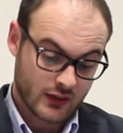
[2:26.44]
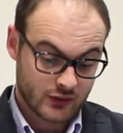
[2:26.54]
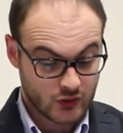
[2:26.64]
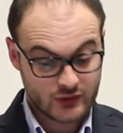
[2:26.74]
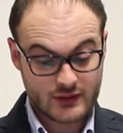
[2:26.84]

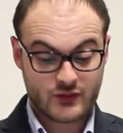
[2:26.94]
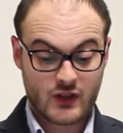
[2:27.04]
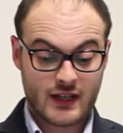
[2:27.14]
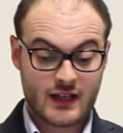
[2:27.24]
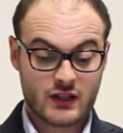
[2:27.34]
total
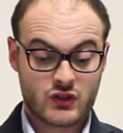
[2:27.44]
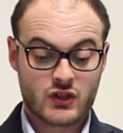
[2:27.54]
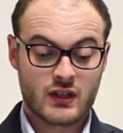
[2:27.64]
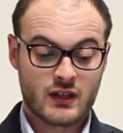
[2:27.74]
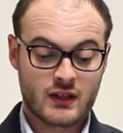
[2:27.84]
strain
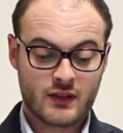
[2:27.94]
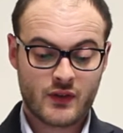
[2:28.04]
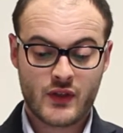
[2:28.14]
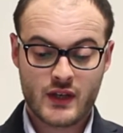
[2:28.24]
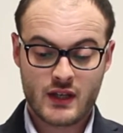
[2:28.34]
energy
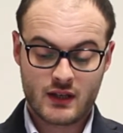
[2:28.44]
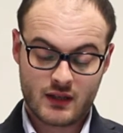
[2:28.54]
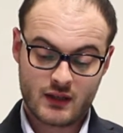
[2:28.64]
the